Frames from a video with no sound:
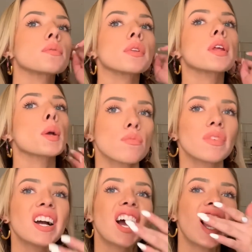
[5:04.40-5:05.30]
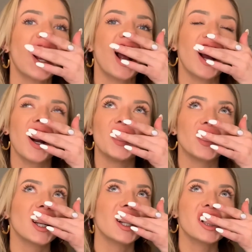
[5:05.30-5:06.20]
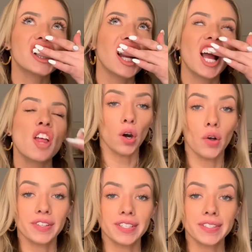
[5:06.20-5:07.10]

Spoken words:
one. Like, oh my gosh. Oh, this is